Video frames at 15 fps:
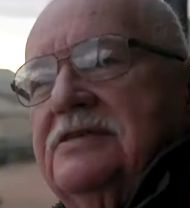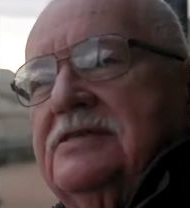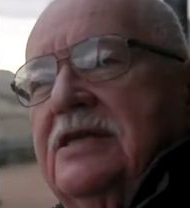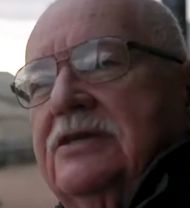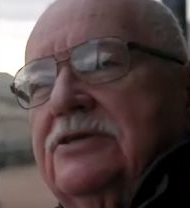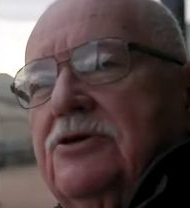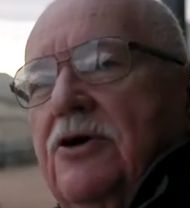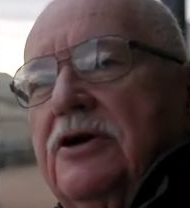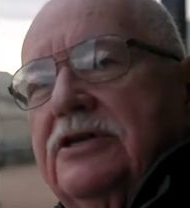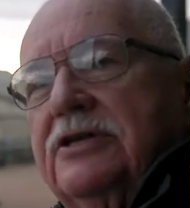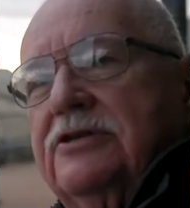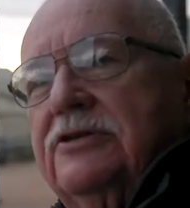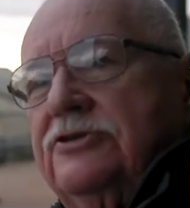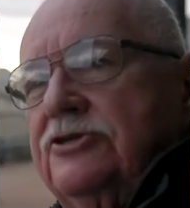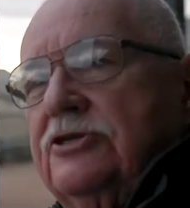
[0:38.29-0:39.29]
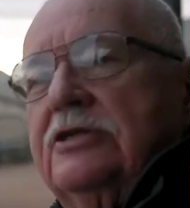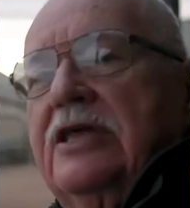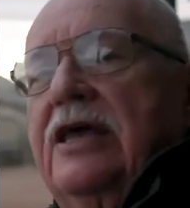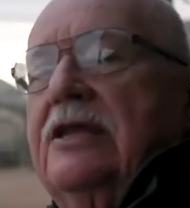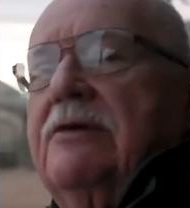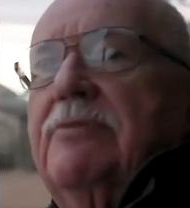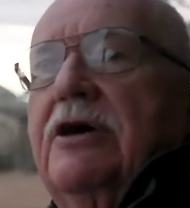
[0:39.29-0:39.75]
It's like talking to
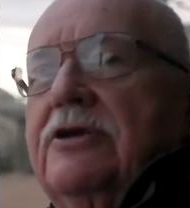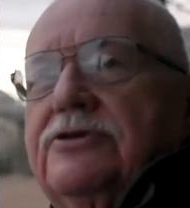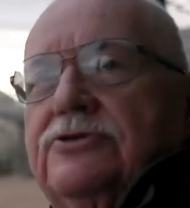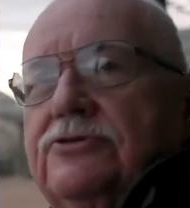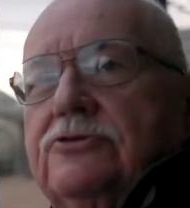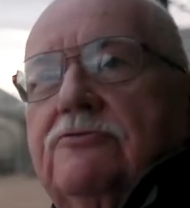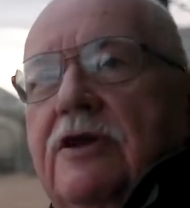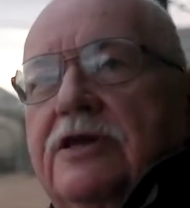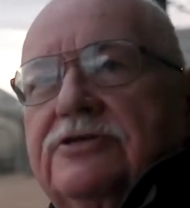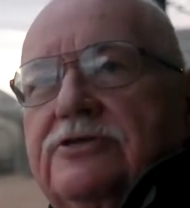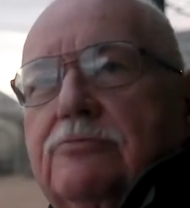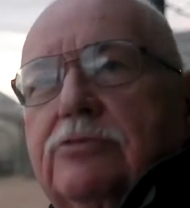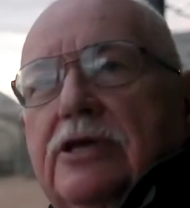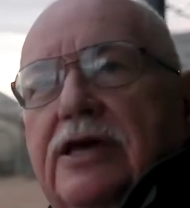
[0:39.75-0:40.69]
Gillette about his new razor